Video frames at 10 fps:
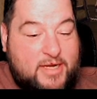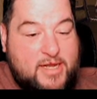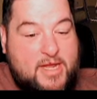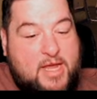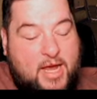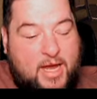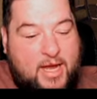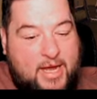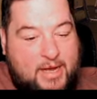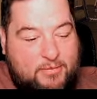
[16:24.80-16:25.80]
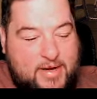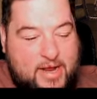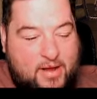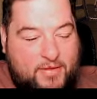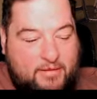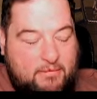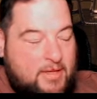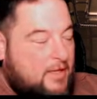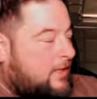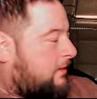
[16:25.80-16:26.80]
then. Right now, I think
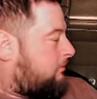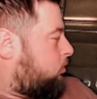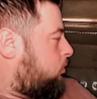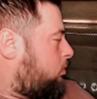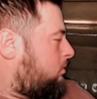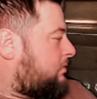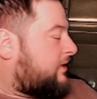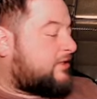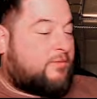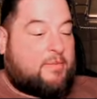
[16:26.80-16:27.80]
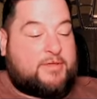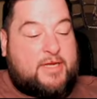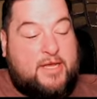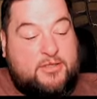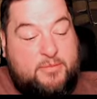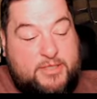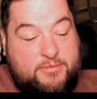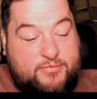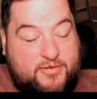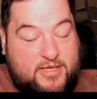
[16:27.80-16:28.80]
because the Rebels got so
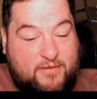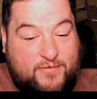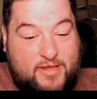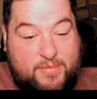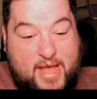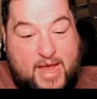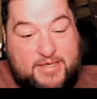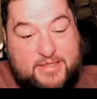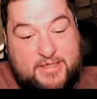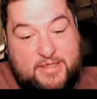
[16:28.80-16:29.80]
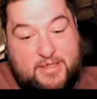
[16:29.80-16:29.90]
much stuff in the past,